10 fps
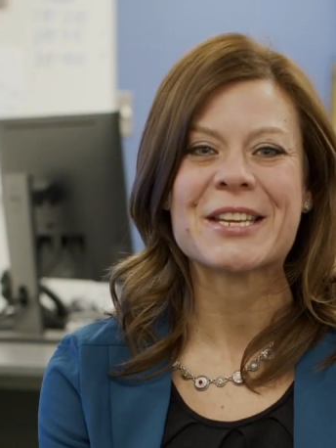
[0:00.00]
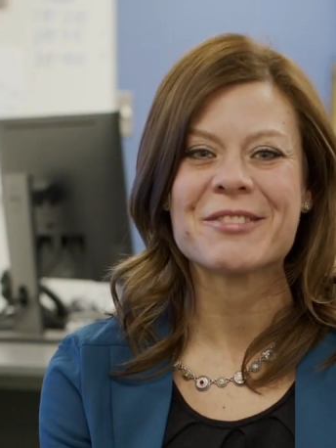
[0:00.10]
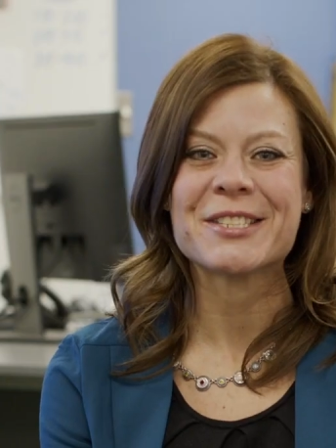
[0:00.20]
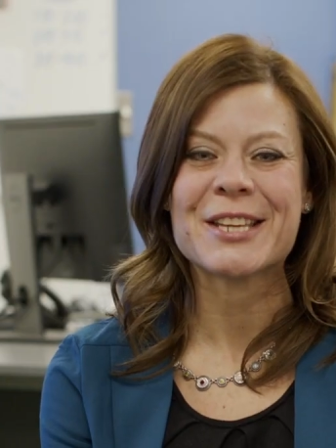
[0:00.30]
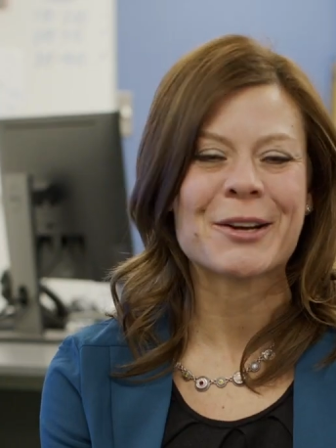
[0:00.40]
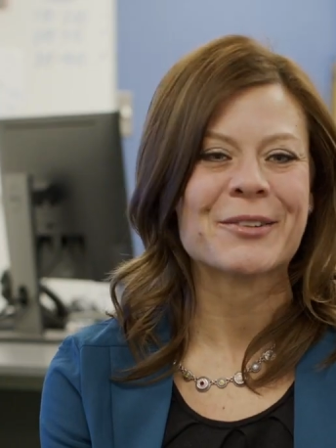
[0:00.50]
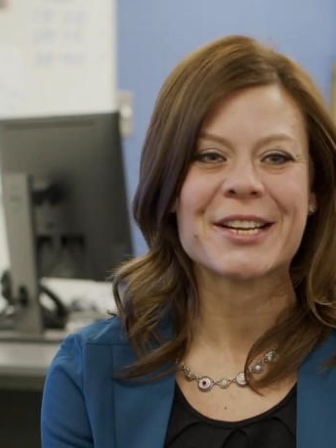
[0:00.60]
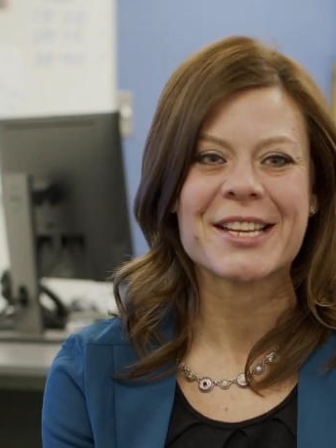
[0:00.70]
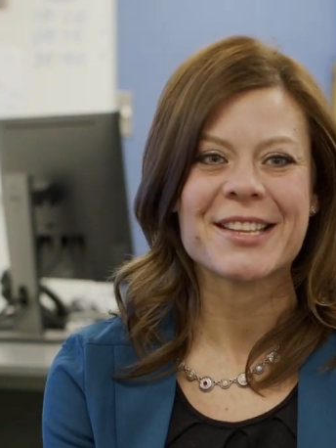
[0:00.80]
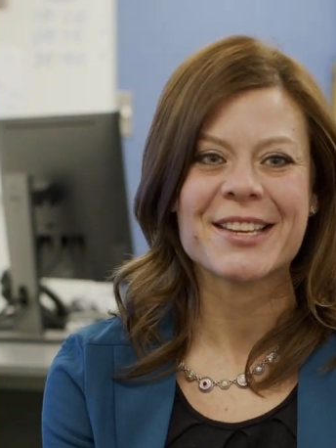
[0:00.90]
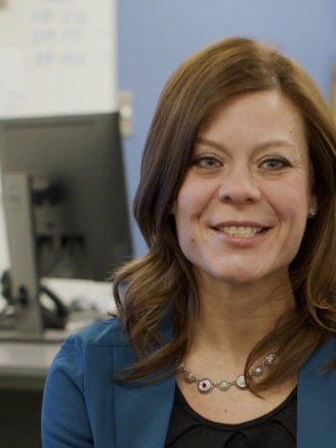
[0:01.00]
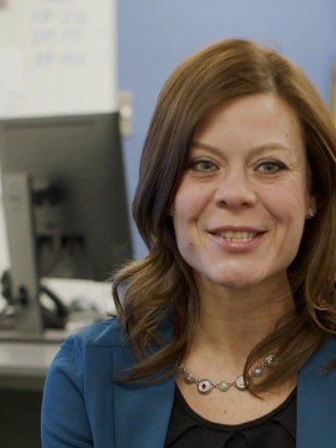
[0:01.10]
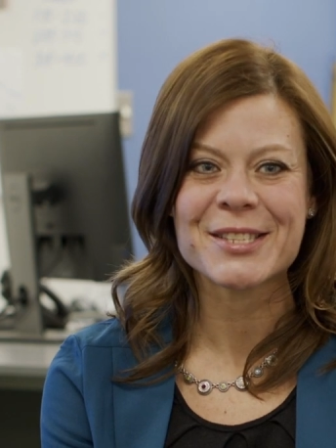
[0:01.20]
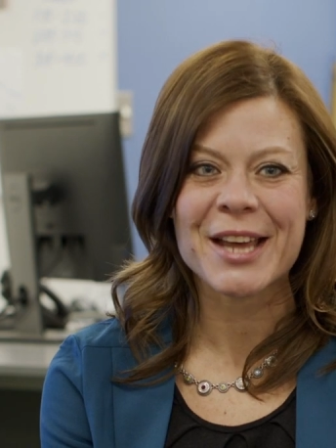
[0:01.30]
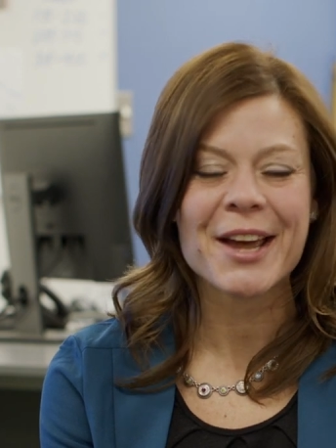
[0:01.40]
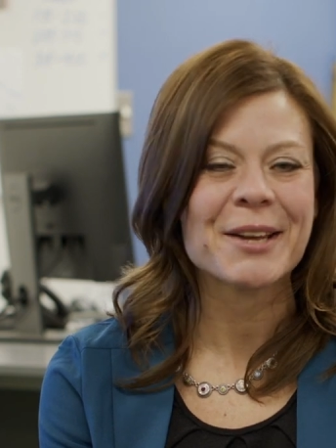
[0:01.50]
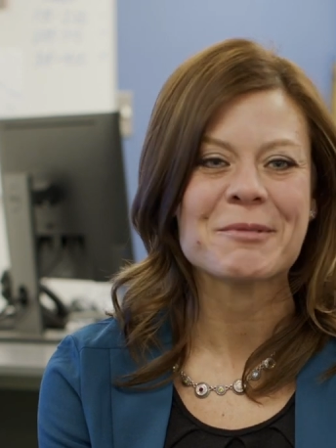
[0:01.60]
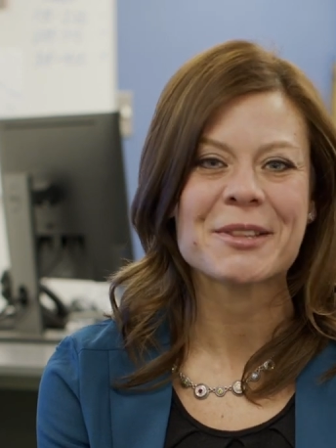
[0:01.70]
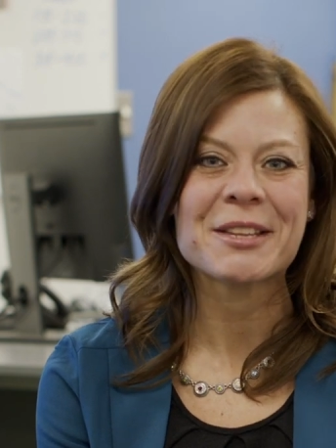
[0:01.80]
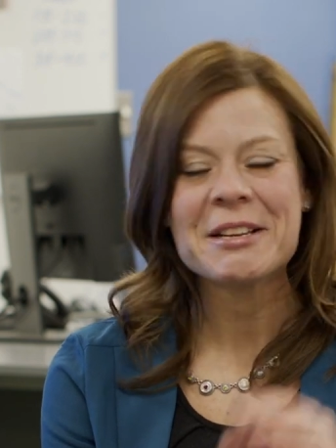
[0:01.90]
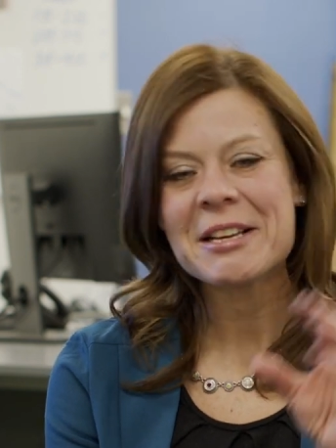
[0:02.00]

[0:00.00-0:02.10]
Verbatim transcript: even decorating the inside with